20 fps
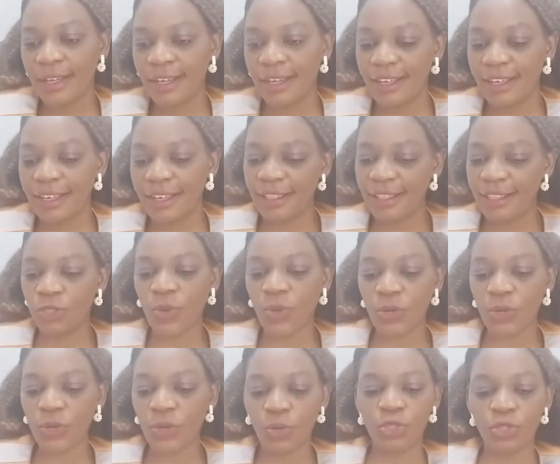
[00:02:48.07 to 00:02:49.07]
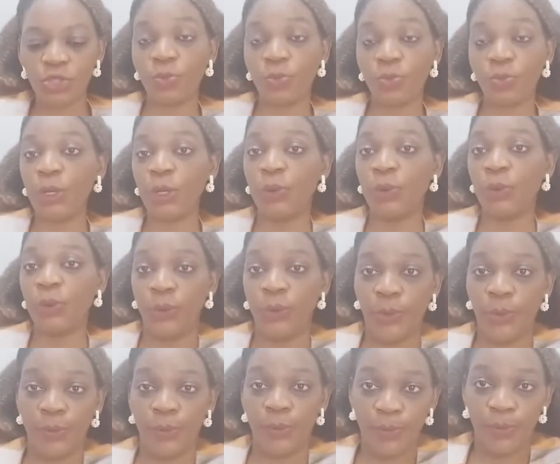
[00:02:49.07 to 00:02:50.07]
This one goes to people
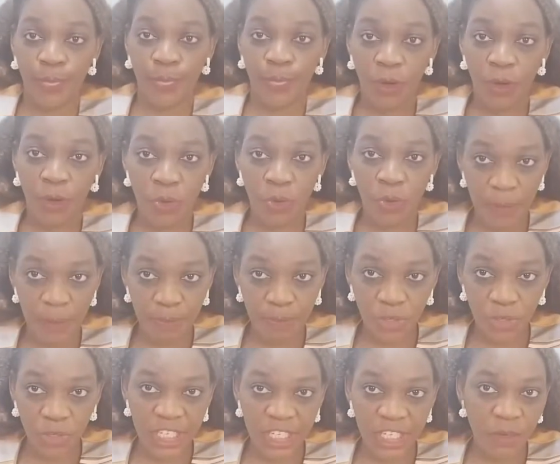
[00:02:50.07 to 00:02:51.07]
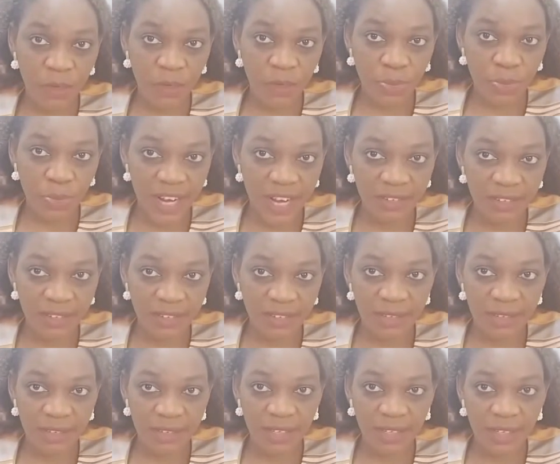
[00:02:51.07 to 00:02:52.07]
who are building
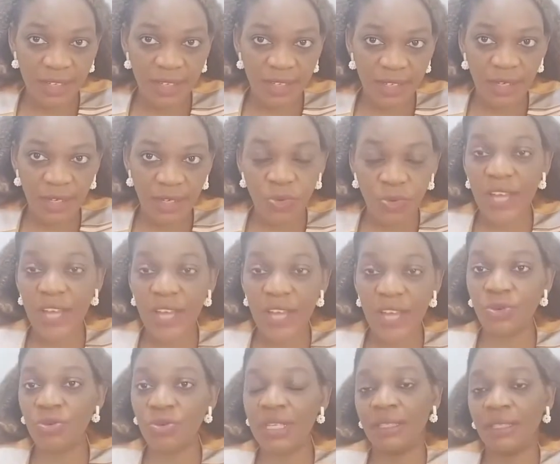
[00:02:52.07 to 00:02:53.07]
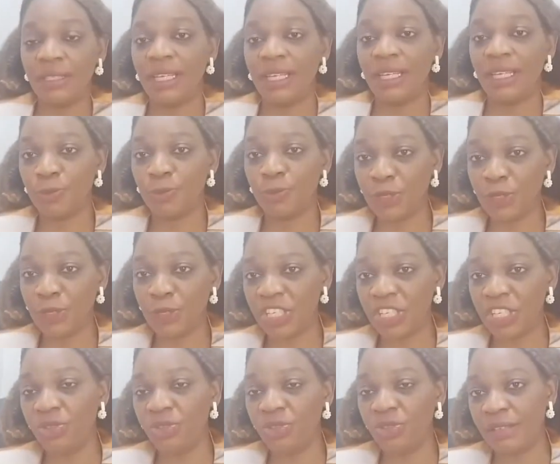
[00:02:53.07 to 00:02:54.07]
brands, who are doing,
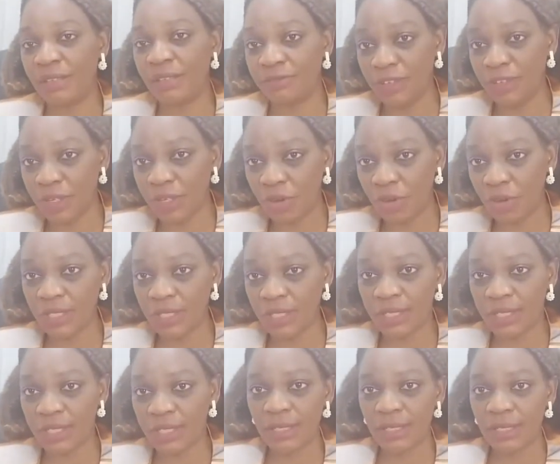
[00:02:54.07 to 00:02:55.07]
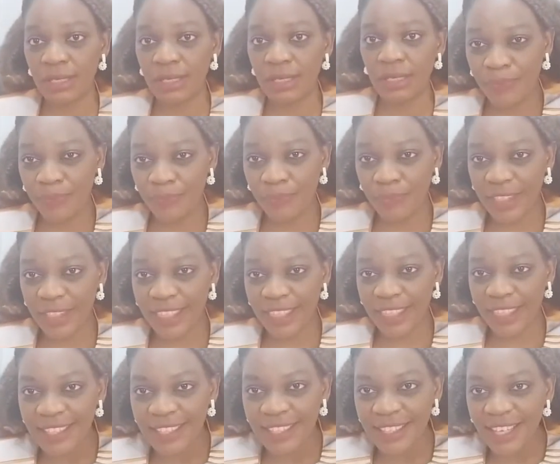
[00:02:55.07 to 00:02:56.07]
especially on the vlogs. They
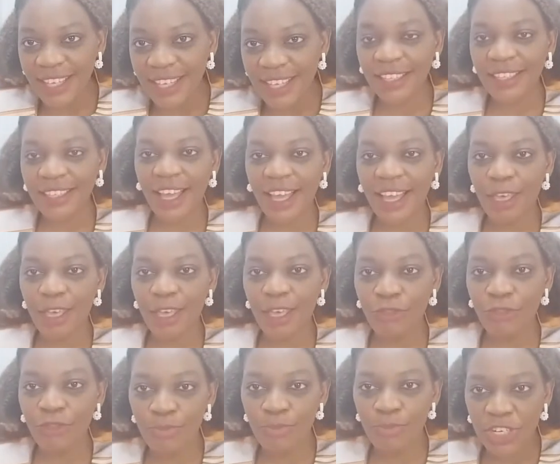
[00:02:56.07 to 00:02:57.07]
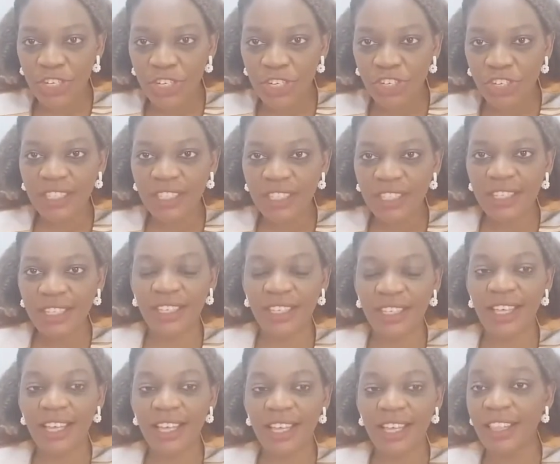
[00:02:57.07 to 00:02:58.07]
are selling their information. They are
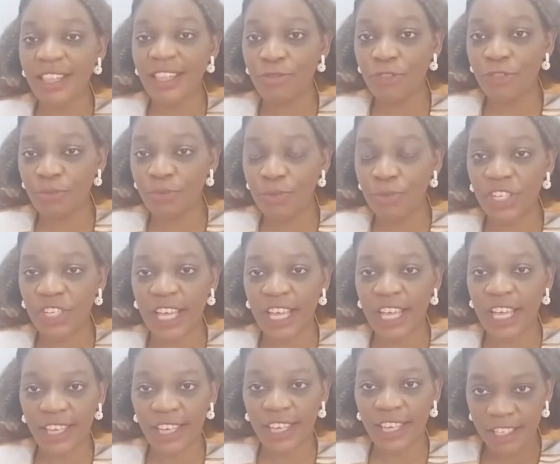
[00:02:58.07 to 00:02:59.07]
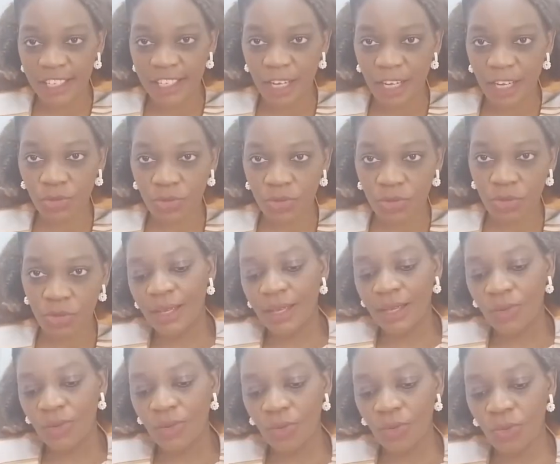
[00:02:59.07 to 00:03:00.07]
selling the information they are getting out.
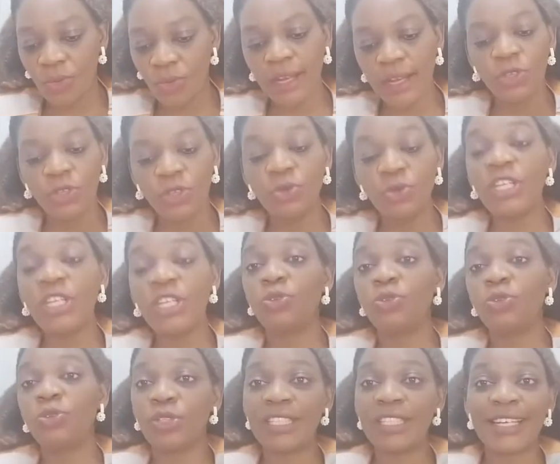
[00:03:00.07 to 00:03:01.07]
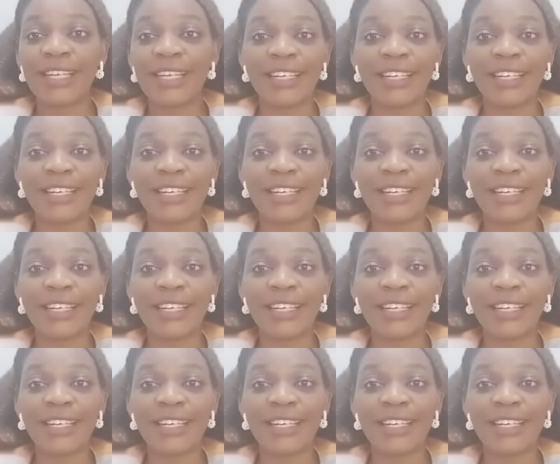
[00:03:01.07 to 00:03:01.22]
One, you need to consider